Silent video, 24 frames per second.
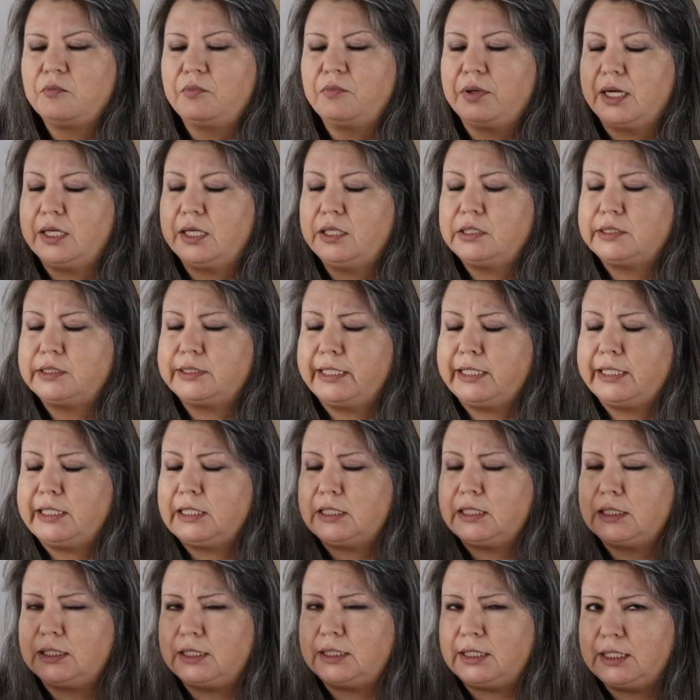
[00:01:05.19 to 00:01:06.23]
But
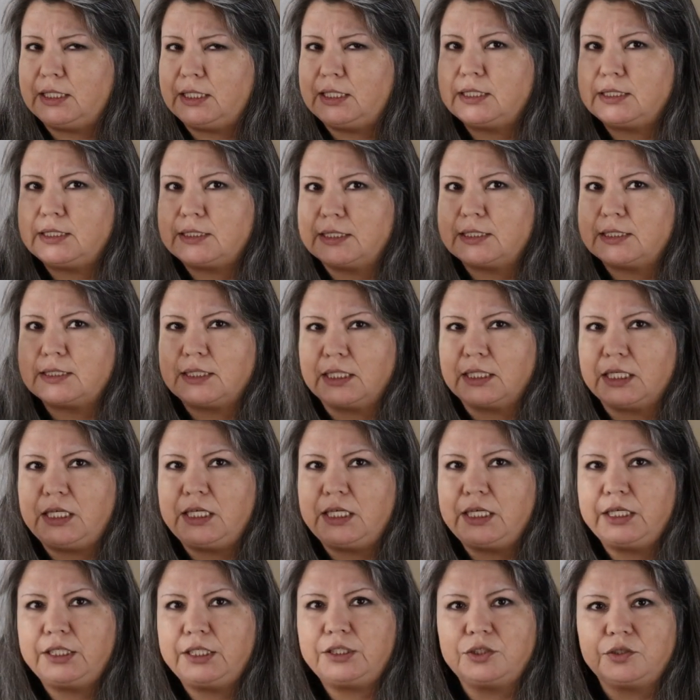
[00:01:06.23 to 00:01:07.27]
understanding these is the
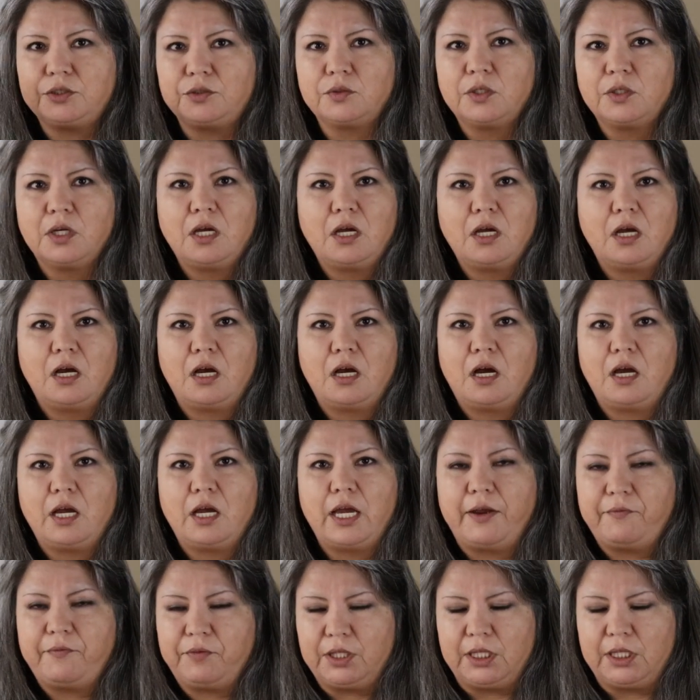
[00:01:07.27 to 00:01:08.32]
key to
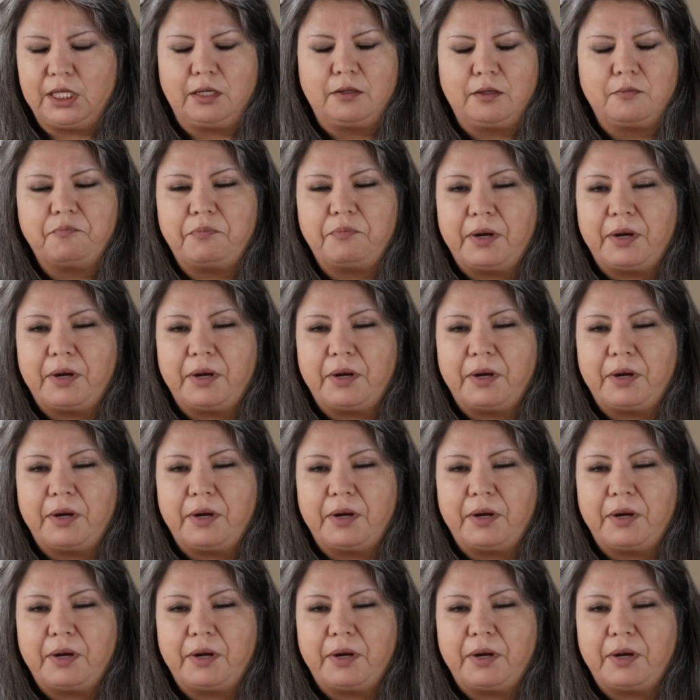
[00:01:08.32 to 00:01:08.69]
everything.